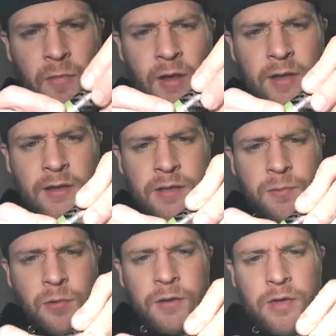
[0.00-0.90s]
I like the
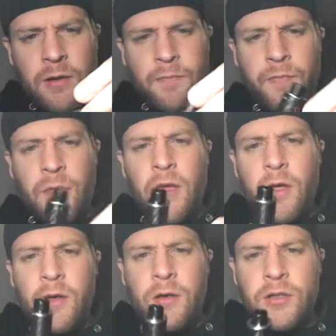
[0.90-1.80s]
support top
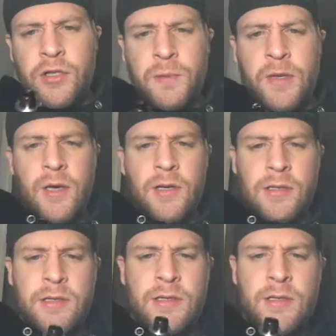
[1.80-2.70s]
just
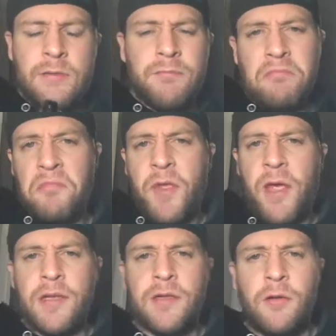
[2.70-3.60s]
because it
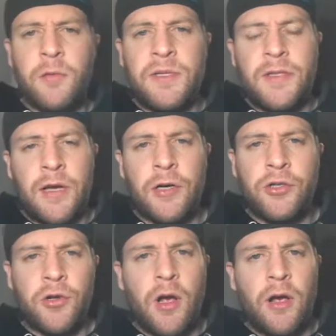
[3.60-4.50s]
has a little bit tighter
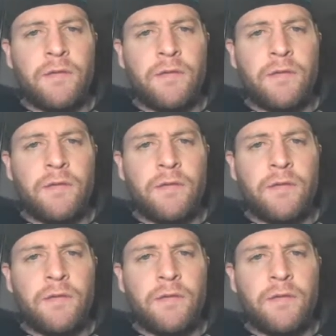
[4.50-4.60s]
draw.